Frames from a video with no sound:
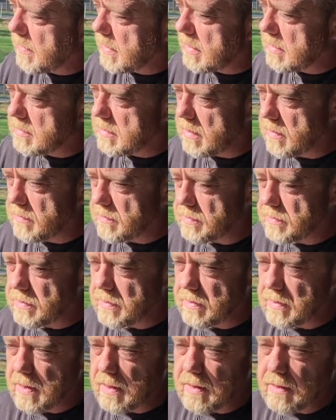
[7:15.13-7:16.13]
as long as
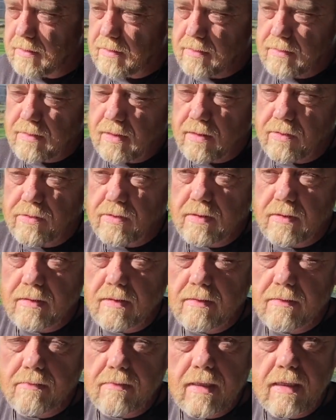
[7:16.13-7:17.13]
they're not
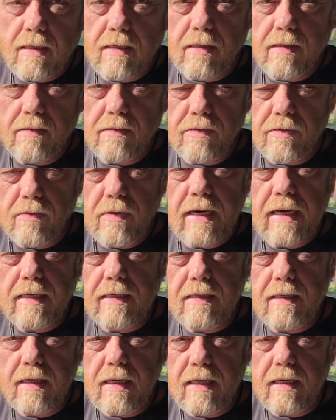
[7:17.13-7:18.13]
touching any direct
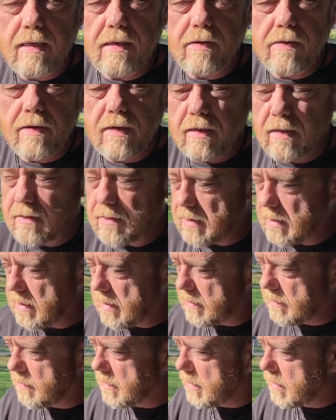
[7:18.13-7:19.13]
heat or
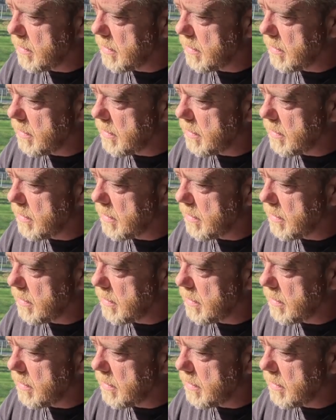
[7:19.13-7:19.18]
anything.